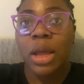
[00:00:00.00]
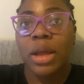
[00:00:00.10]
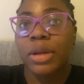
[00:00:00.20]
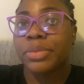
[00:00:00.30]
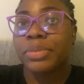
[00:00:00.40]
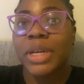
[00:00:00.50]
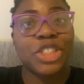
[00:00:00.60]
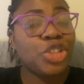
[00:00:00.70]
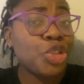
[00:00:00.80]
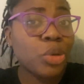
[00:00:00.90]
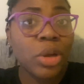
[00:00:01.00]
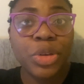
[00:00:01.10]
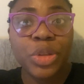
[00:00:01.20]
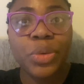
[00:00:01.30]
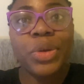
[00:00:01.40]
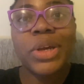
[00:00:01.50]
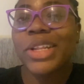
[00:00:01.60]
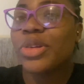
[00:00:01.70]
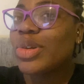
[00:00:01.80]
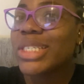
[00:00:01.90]
As usual, you know, you
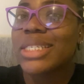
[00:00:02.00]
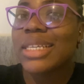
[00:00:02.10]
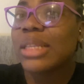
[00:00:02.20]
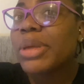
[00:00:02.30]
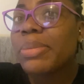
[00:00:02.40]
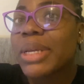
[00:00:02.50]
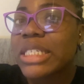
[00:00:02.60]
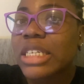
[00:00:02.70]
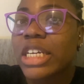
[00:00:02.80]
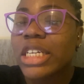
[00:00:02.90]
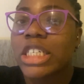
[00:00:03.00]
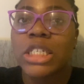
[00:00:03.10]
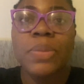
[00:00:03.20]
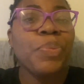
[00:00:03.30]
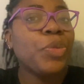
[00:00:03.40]
can always send me a message